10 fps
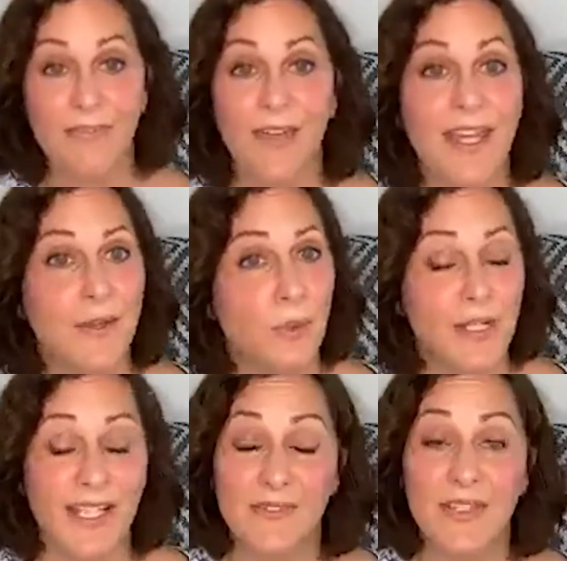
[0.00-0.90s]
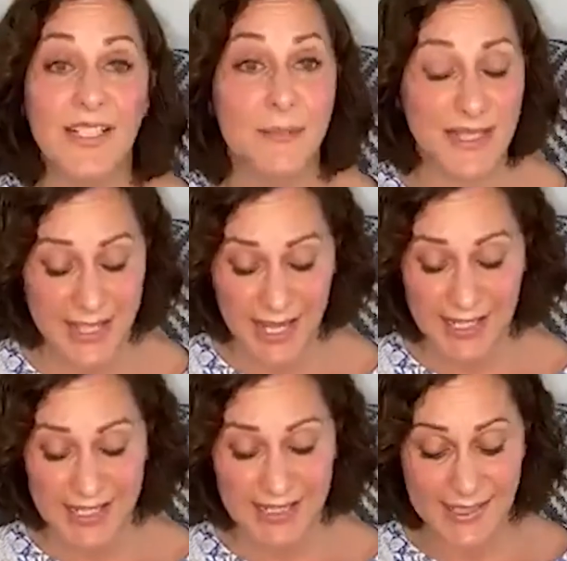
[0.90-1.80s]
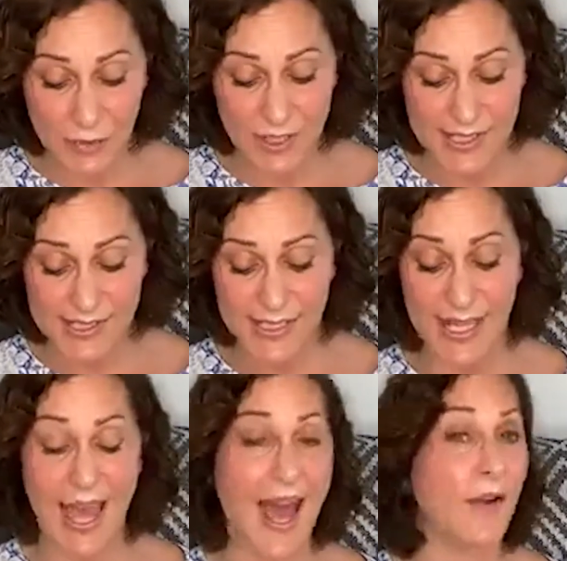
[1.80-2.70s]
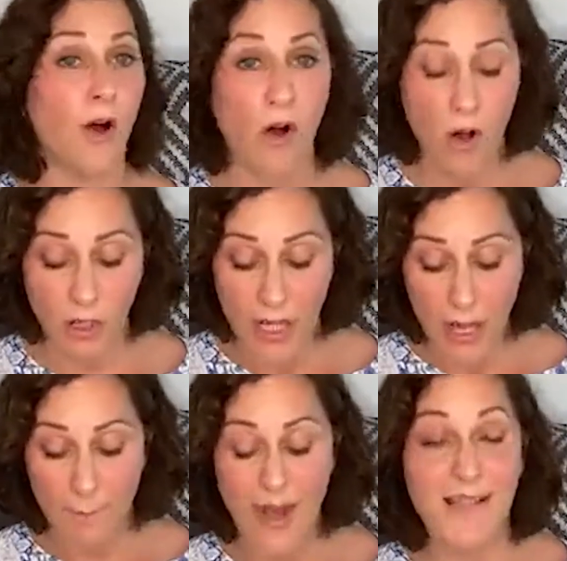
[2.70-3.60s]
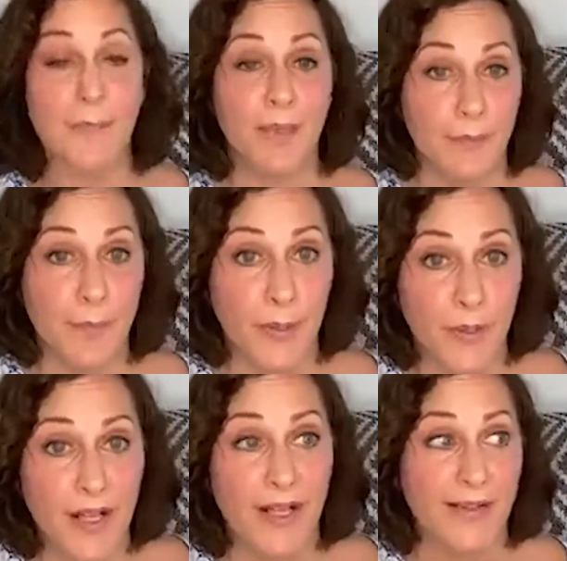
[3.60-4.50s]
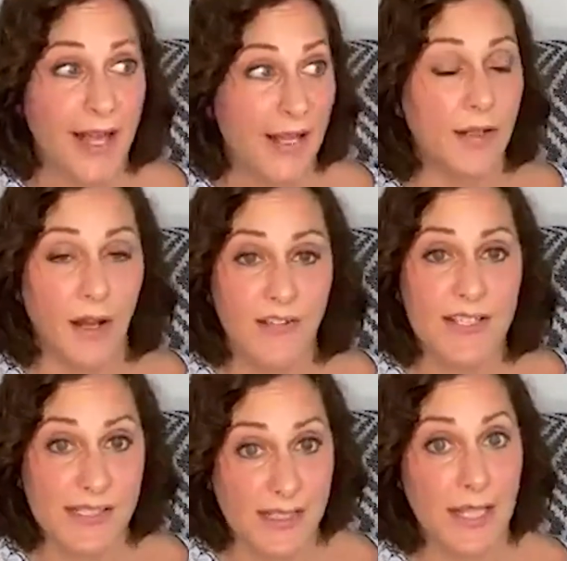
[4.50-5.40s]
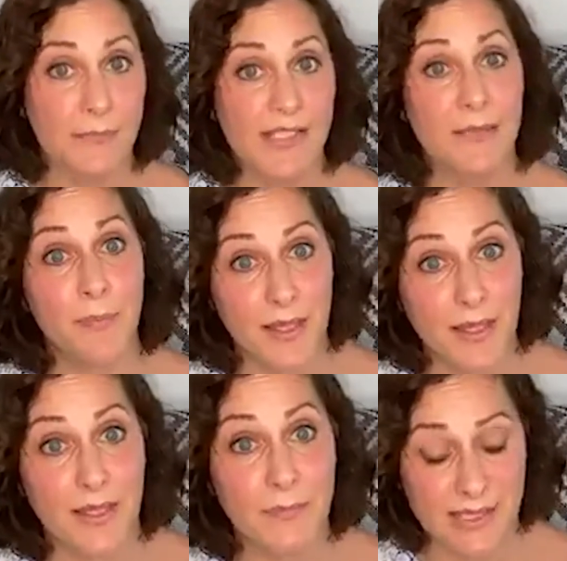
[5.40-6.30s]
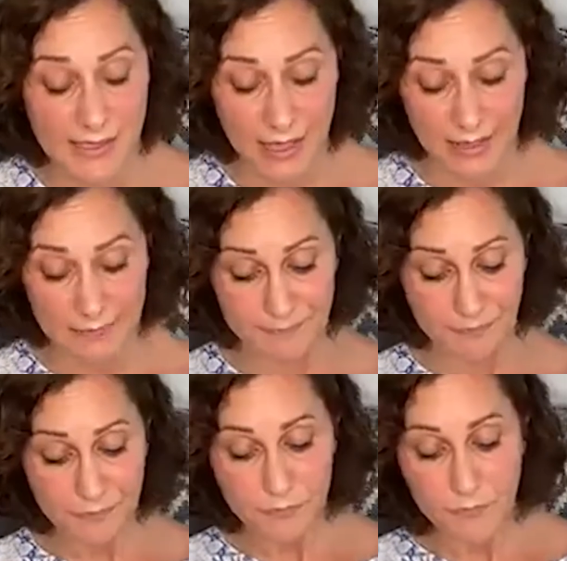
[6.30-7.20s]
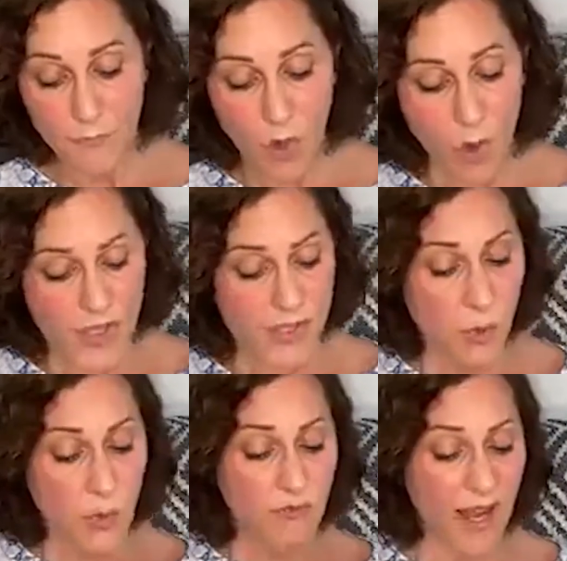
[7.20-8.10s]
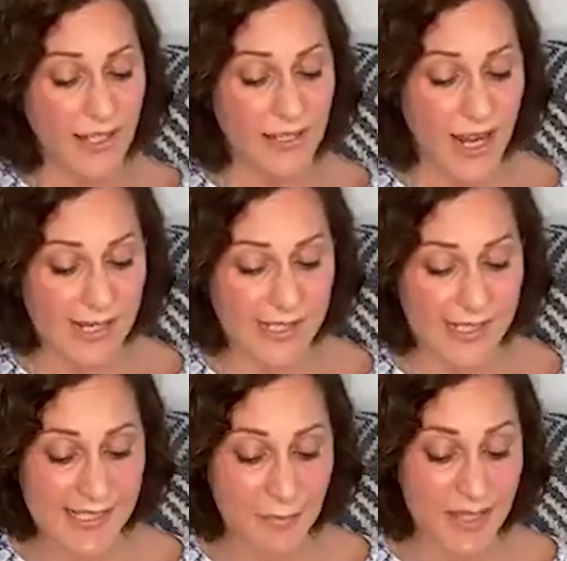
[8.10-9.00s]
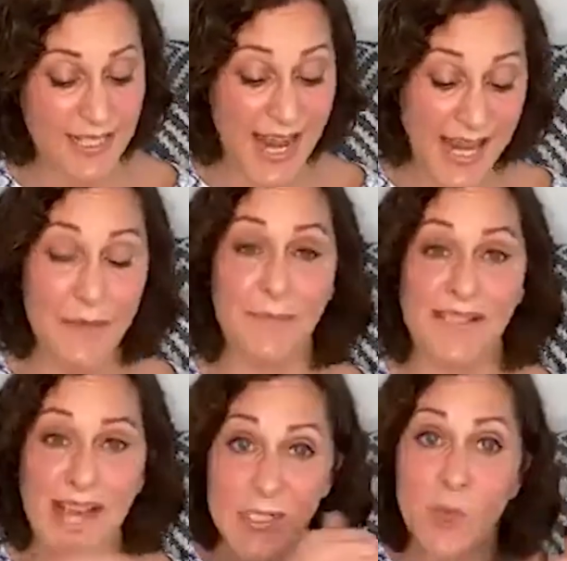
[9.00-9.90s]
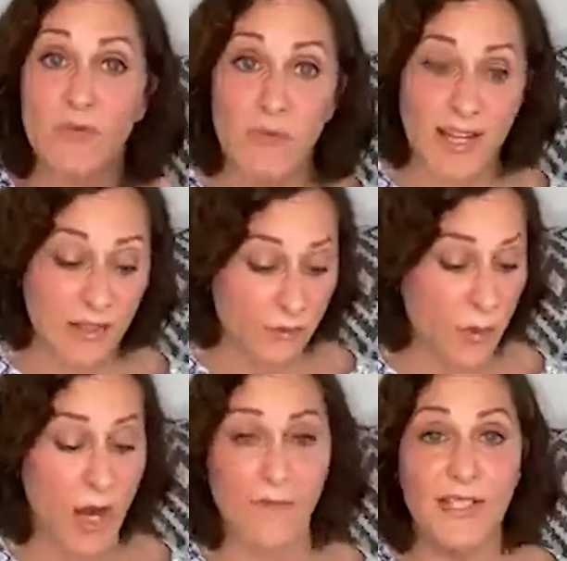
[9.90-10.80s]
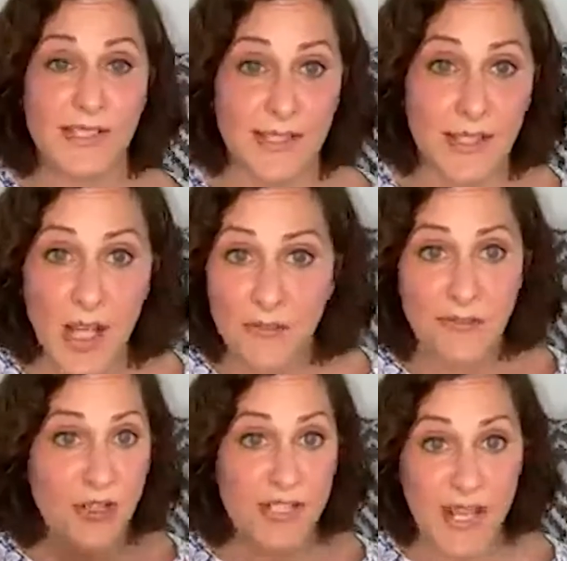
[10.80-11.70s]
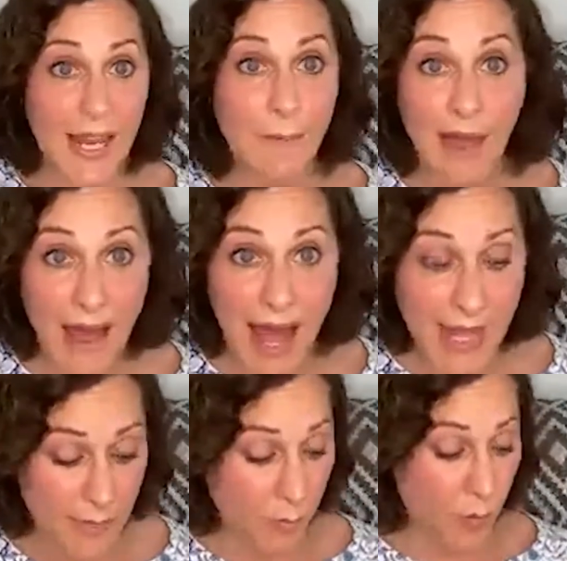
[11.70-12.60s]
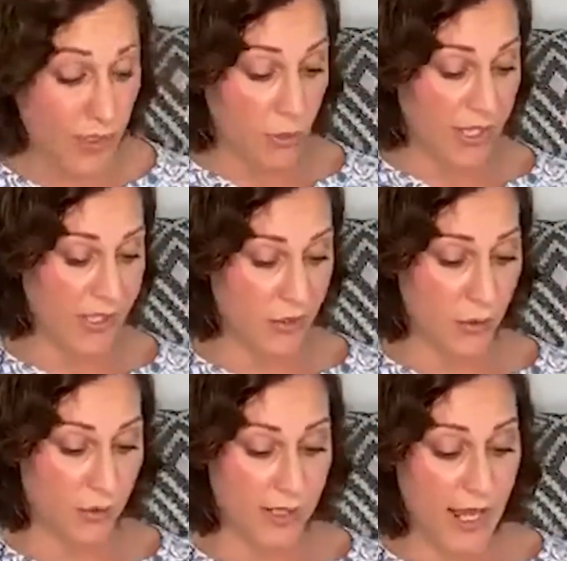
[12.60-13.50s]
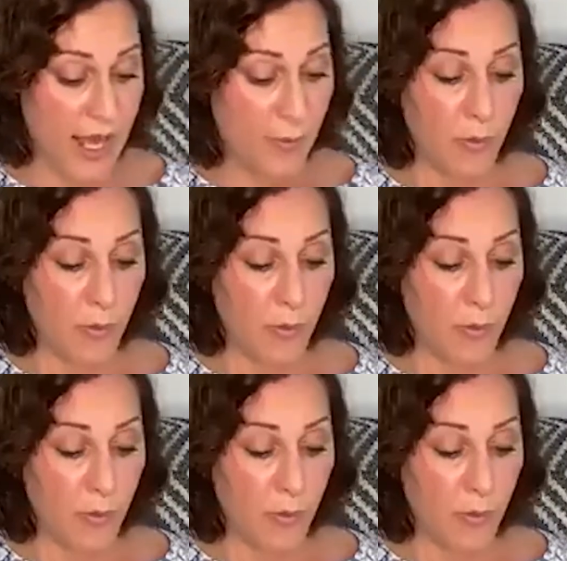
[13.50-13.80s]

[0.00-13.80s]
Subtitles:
if he were even going to be taken seriously at all by the people of his claims to be the Messiah. Also, we recognize that some of the names as we read through, obviously, first name, Adam, we know his story.